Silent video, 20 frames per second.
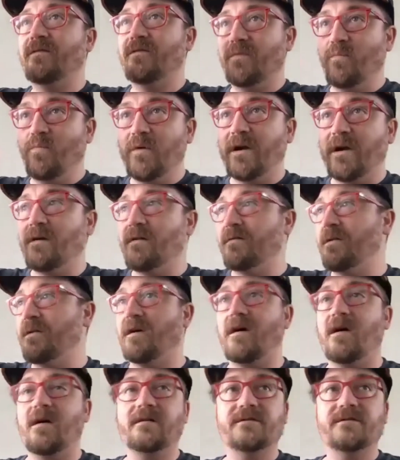where are the
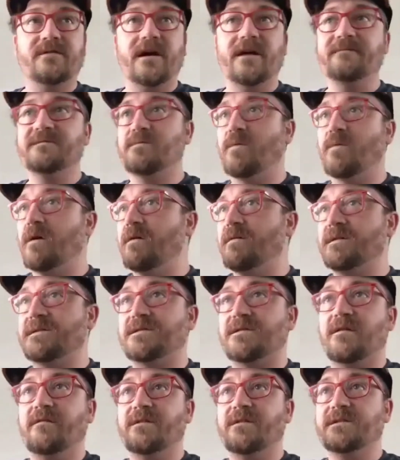hard drives, where are the
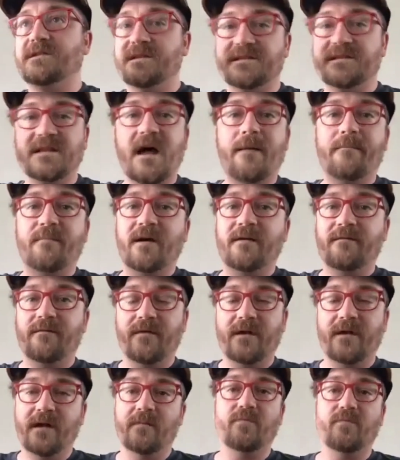servers? It's not my
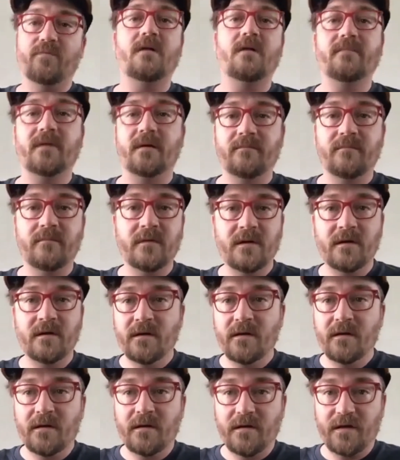freaking problem,
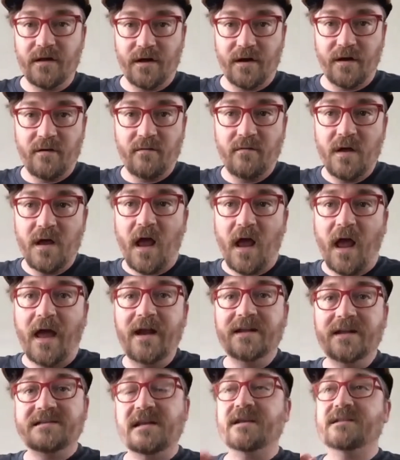you know?
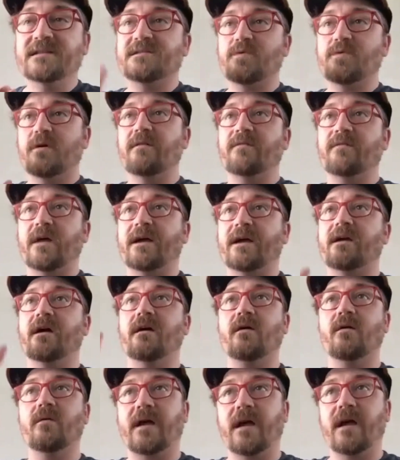And it's sort of like,
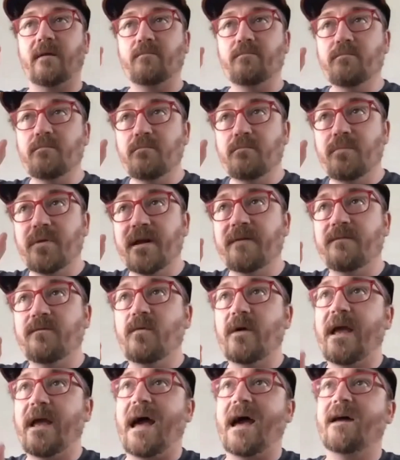okay, but if
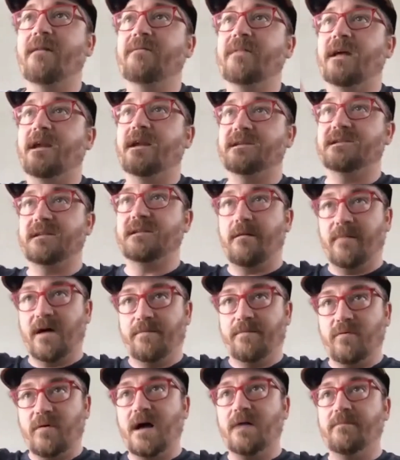we have that, it's not my
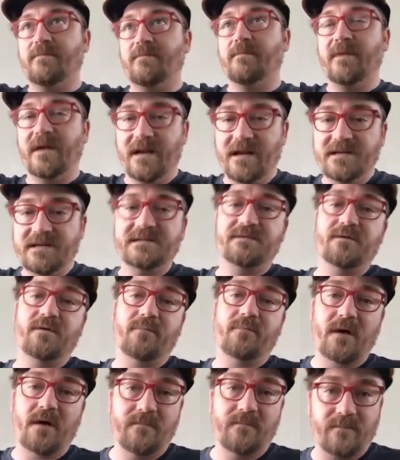problem. It is your
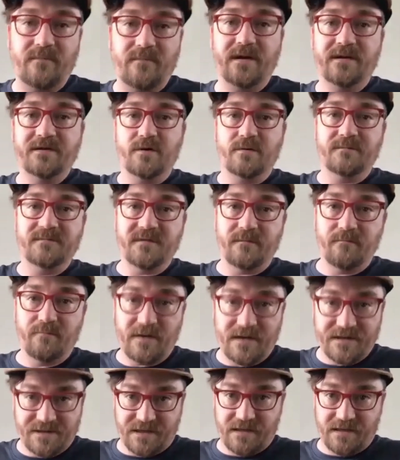problem in terms of
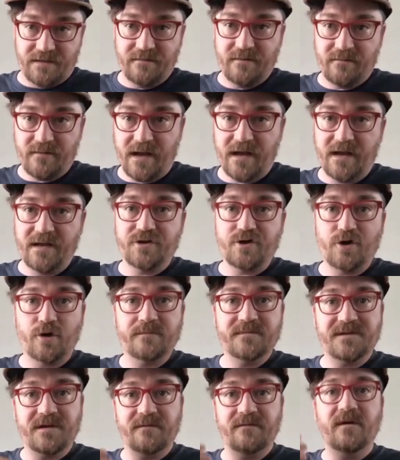budget, right? In
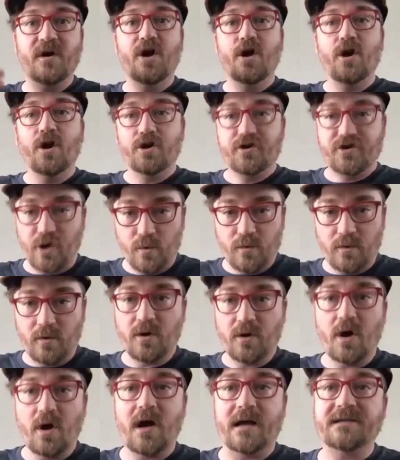terms of total
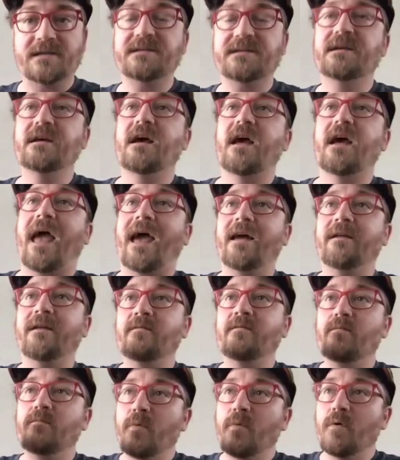cost.
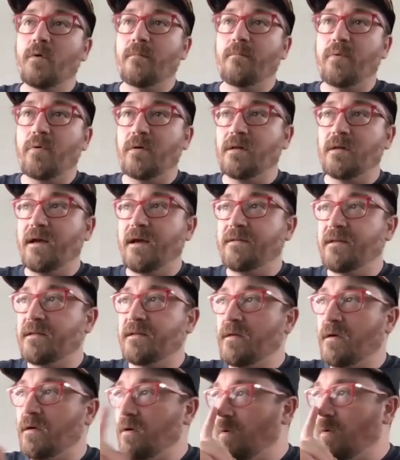And more importantly, I
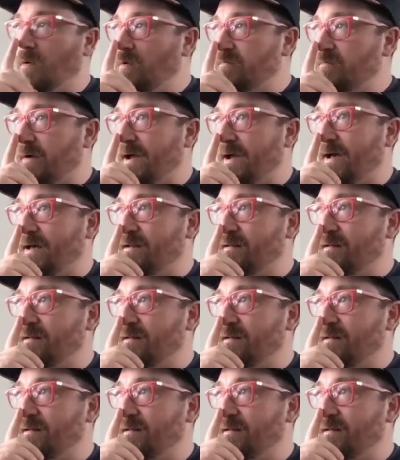think the Goldratt,